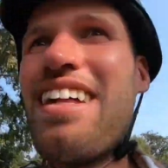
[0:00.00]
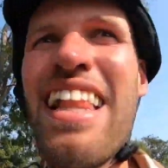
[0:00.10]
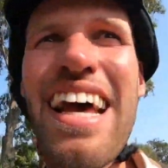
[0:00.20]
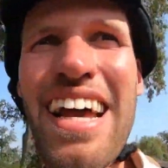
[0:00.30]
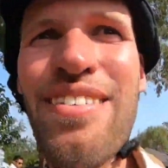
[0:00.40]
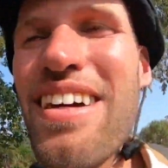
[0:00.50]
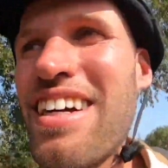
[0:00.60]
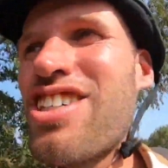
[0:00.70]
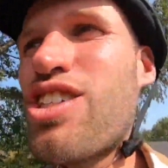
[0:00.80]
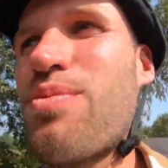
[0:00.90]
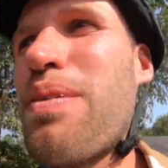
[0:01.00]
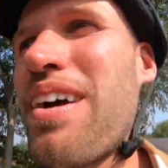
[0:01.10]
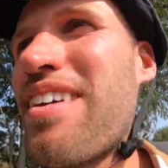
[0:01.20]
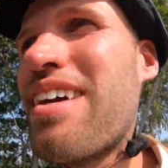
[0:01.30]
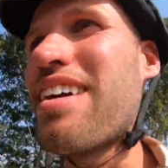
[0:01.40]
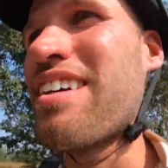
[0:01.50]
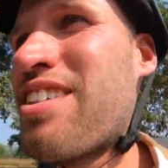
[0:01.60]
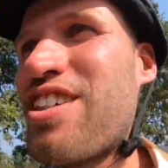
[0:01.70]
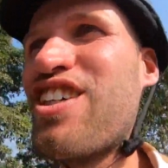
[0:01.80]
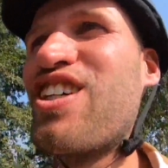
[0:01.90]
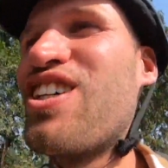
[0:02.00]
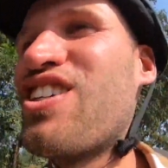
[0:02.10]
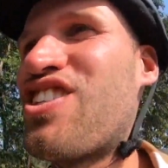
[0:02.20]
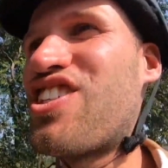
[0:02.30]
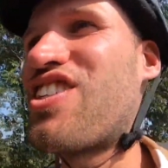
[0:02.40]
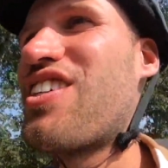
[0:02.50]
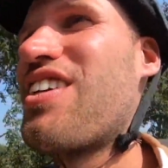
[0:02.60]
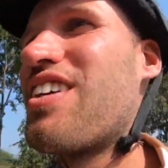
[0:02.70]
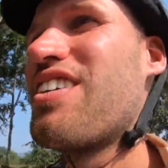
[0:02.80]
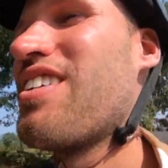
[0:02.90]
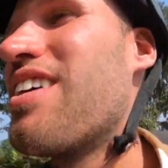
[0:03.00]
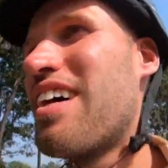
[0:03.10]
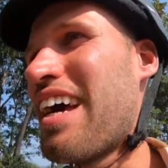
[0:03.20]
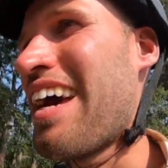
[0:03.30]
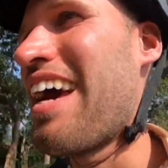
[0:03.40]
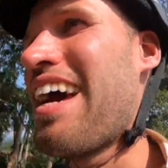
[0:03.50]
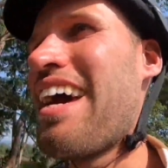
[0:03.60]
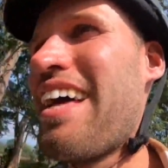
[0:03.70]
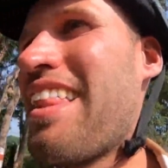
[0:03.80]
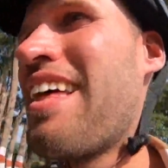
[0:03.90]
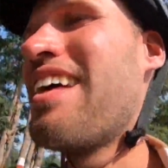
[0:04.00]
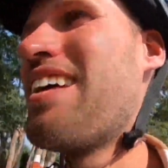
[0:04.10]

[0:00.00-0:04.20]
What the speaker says: language barrier is huge, and